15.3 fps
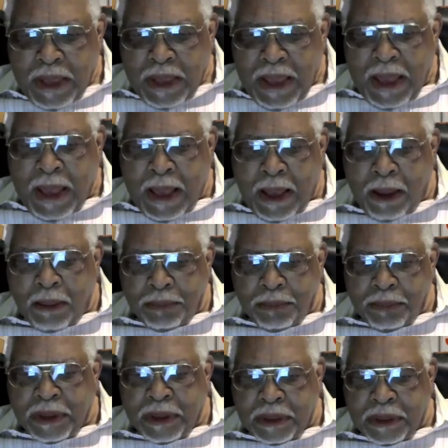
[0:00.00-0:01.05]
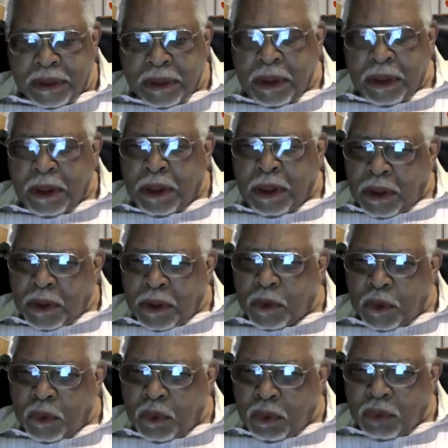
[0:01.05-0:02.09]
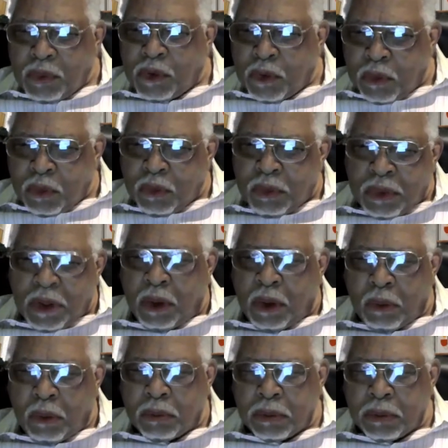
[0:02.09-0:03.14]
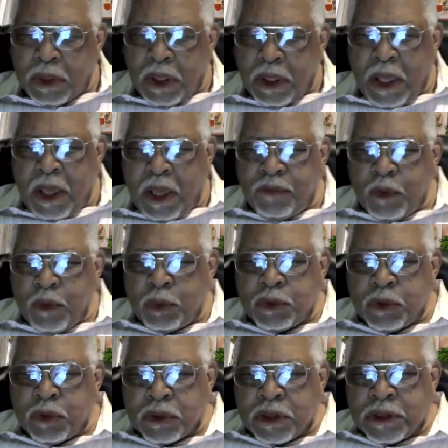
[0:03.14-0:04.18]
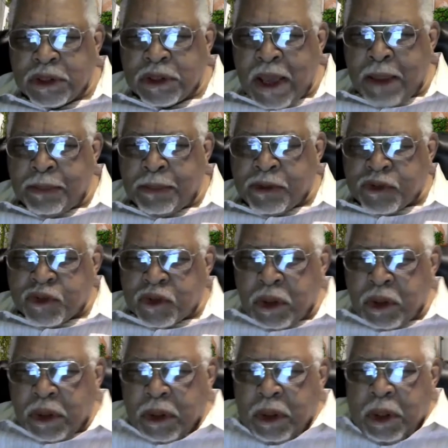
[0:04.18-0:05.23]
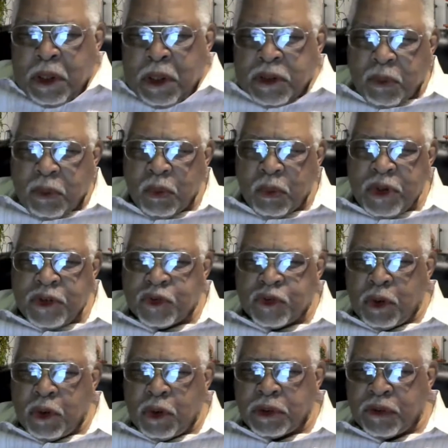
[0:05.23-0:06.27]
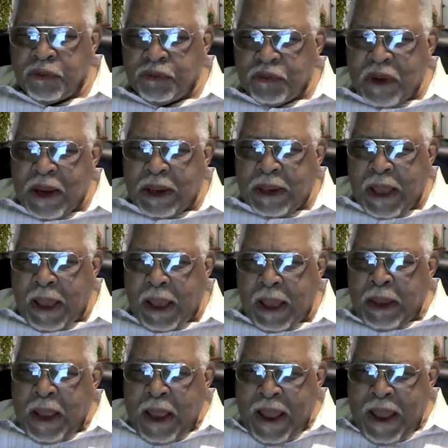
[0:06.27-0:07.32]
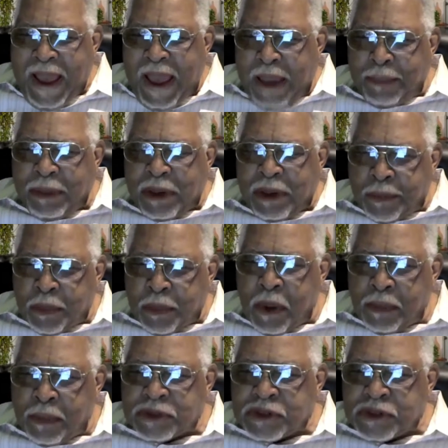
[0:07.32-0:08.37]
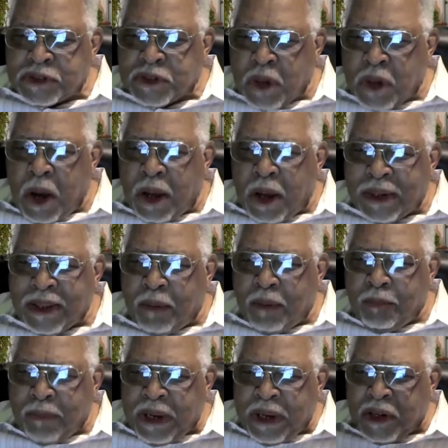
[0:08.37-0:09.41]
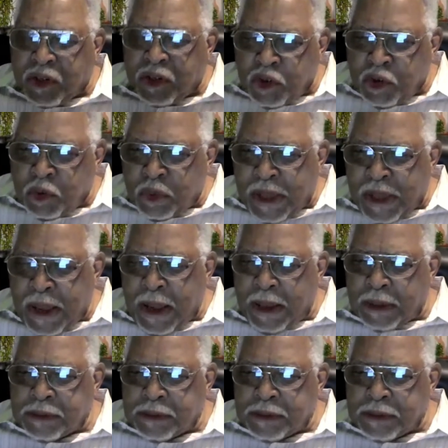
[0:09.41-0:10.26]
How many do you know? Have you took the time to study, to research, and find out how many promises God has made to you and I?